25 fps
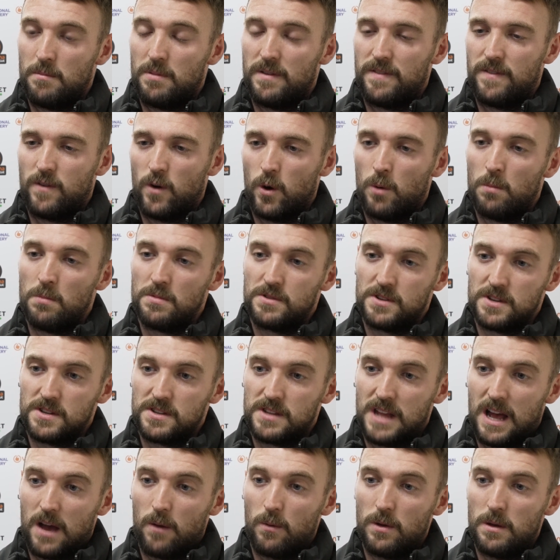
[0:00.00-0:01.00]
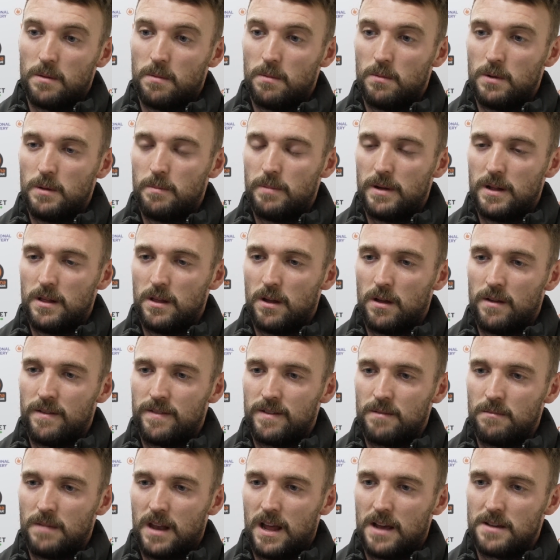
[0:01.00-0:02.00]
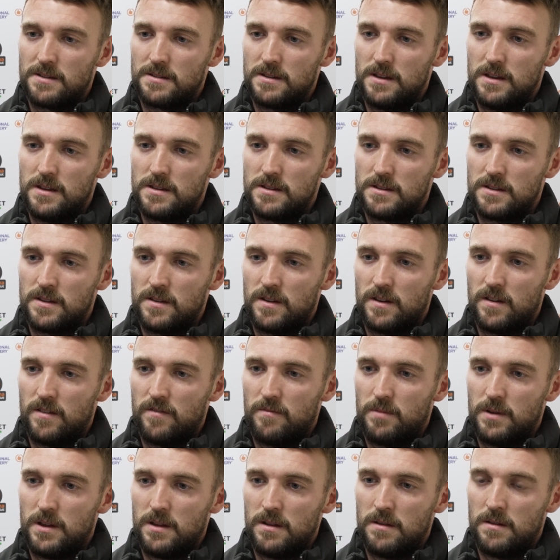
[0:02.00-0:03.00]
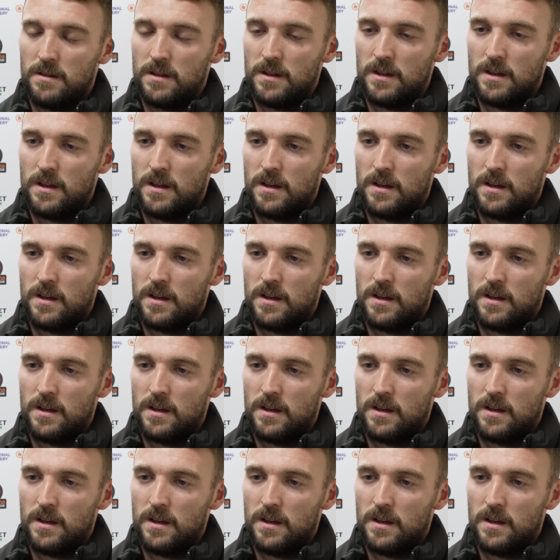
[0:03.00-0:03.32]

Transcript: the performances that we built on from last season have been